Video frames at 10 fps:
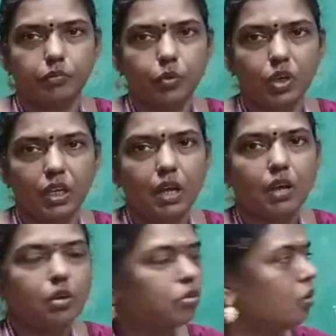Okay,
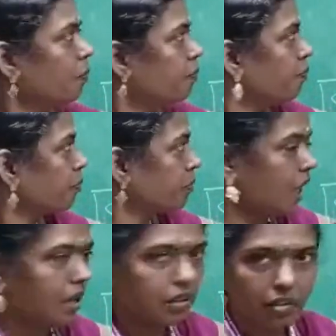so
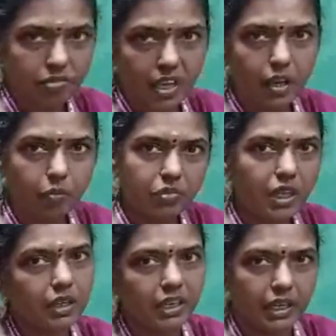the same
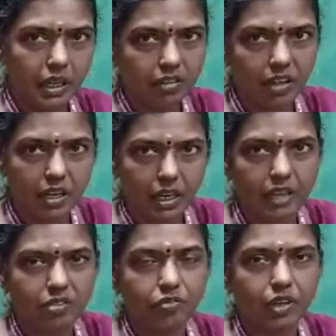thing data are
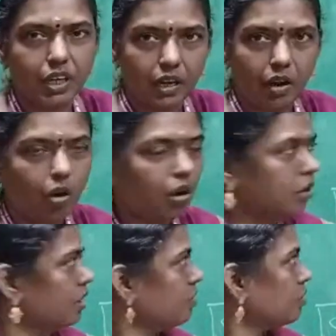classified and all
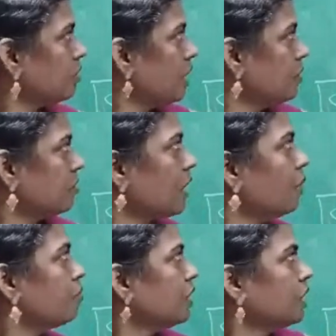these things
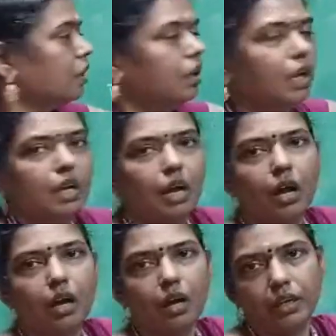comes under
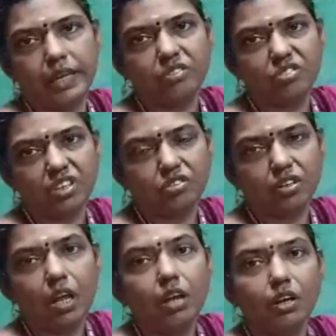S
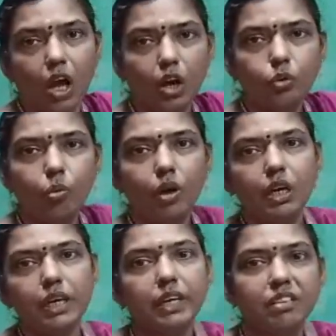station. Not
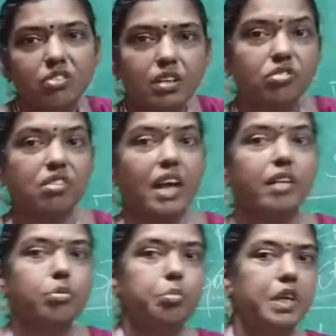only it is just
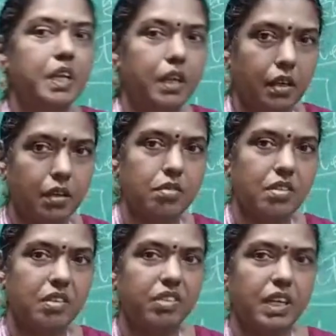transmitting and
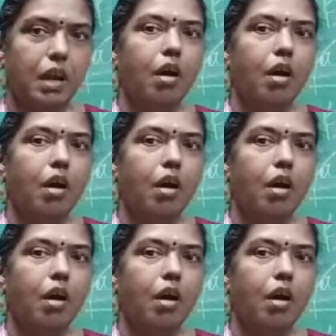receiving.